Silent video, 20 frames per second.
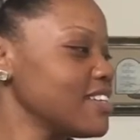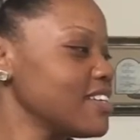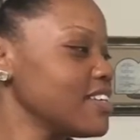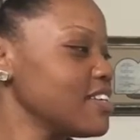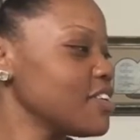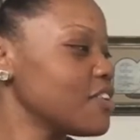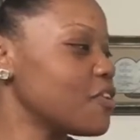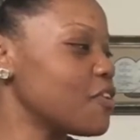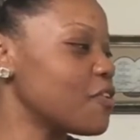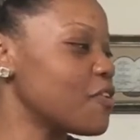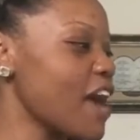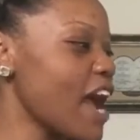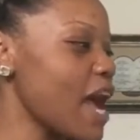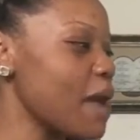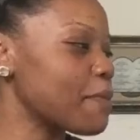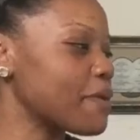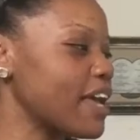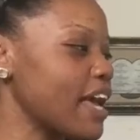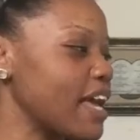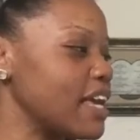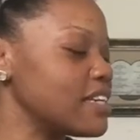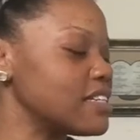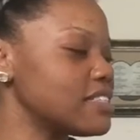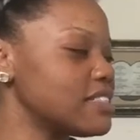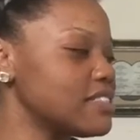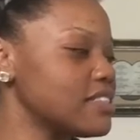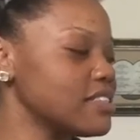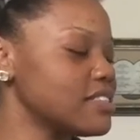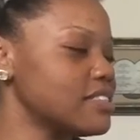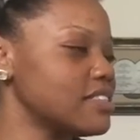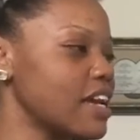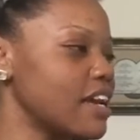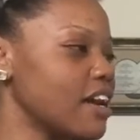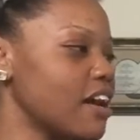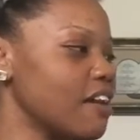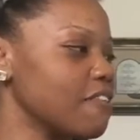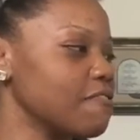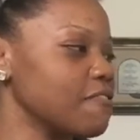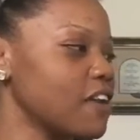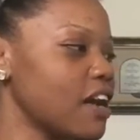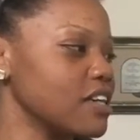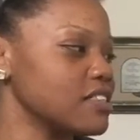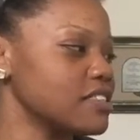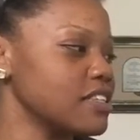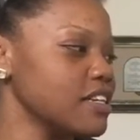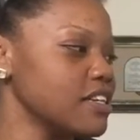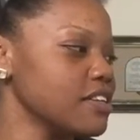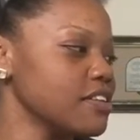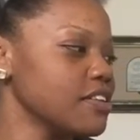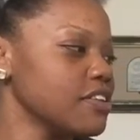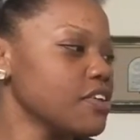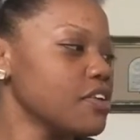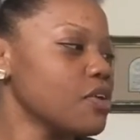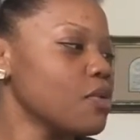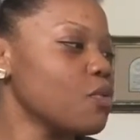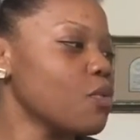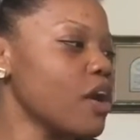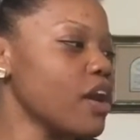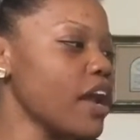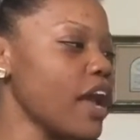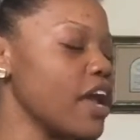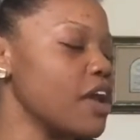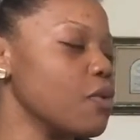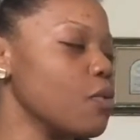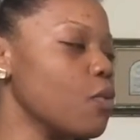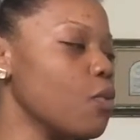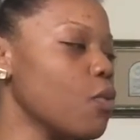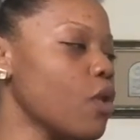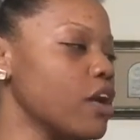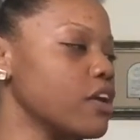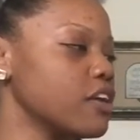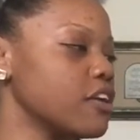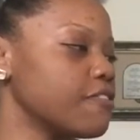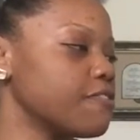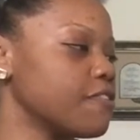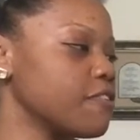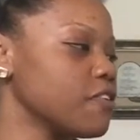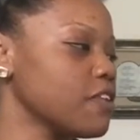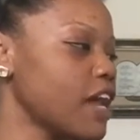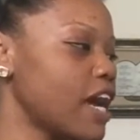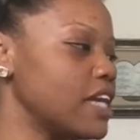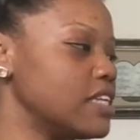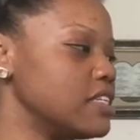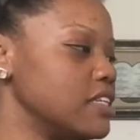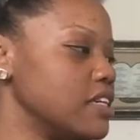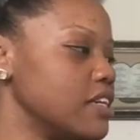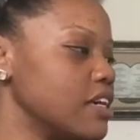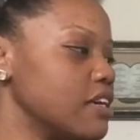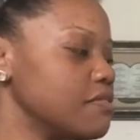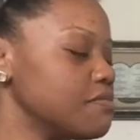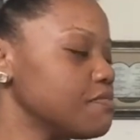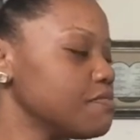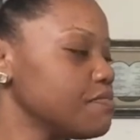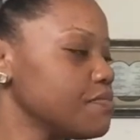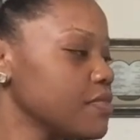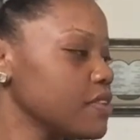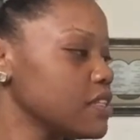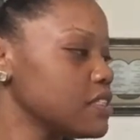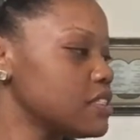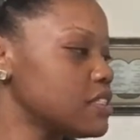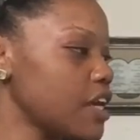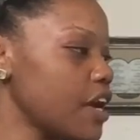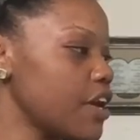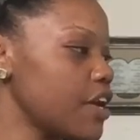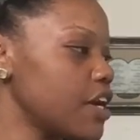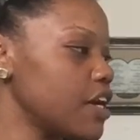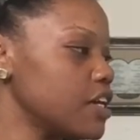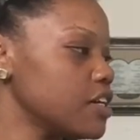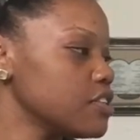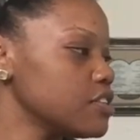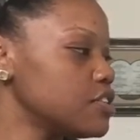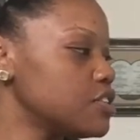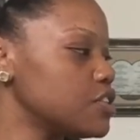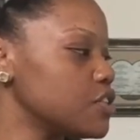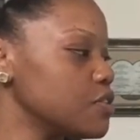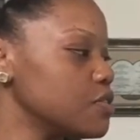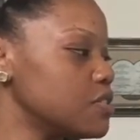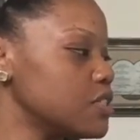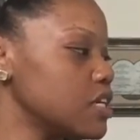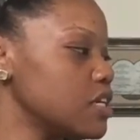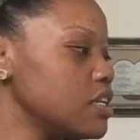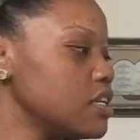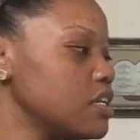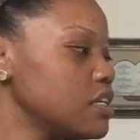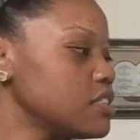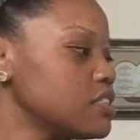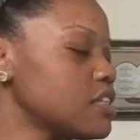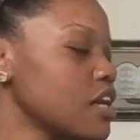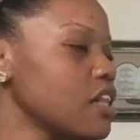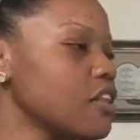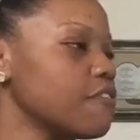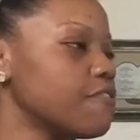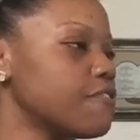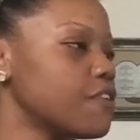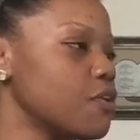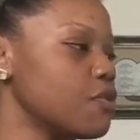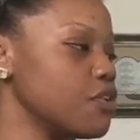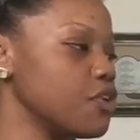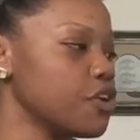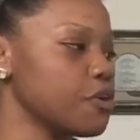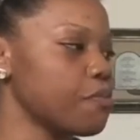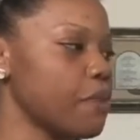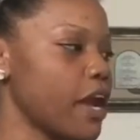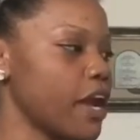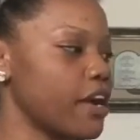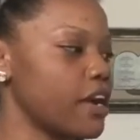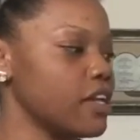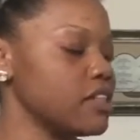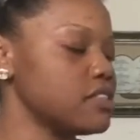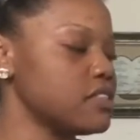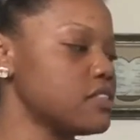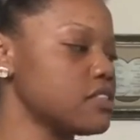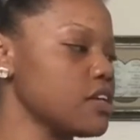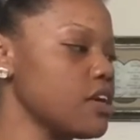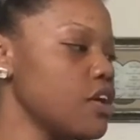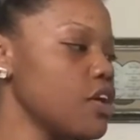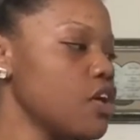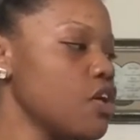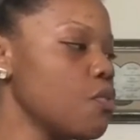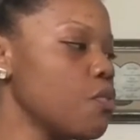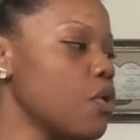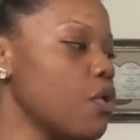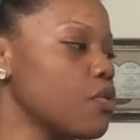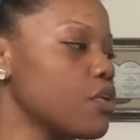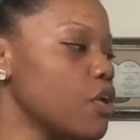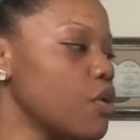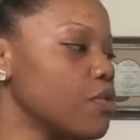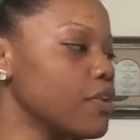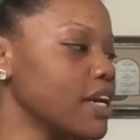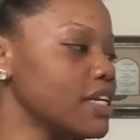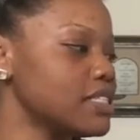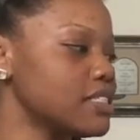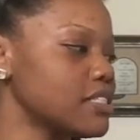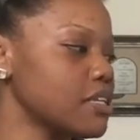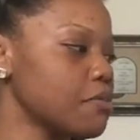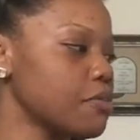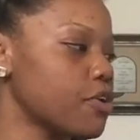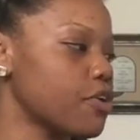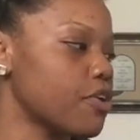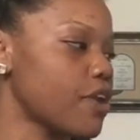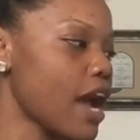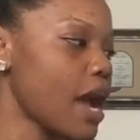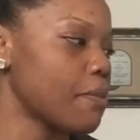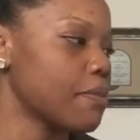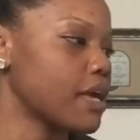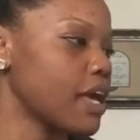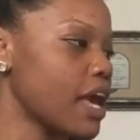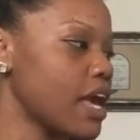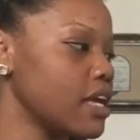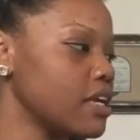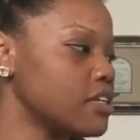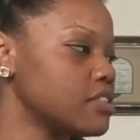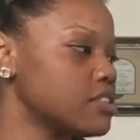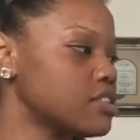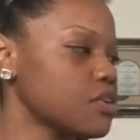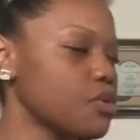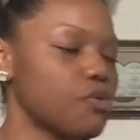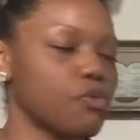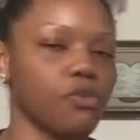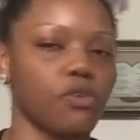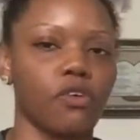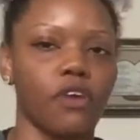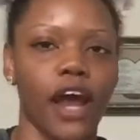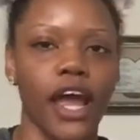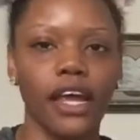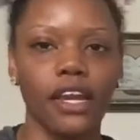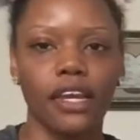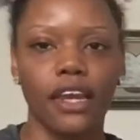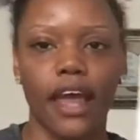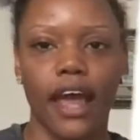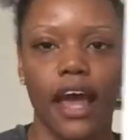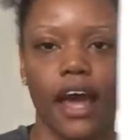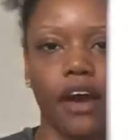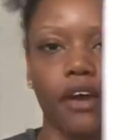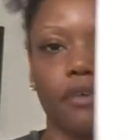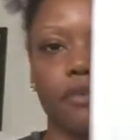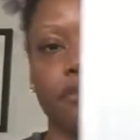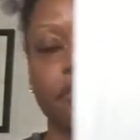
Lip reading: Crab cakes, said Aunt Flossie. What a wonderful idea. Sarah, Susan, telephone your parents. We'll go get some crab cakes right now.